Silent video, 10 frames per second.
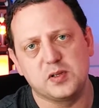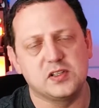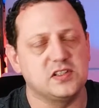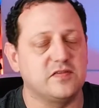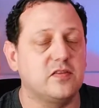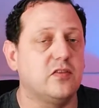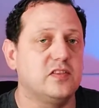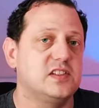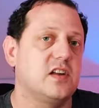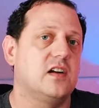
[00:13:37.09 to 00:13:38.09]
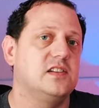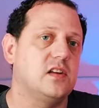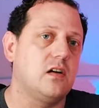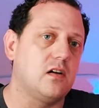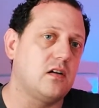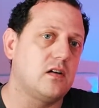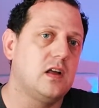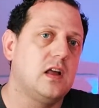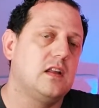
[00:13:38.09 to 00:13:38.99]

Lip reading: because if other sites are,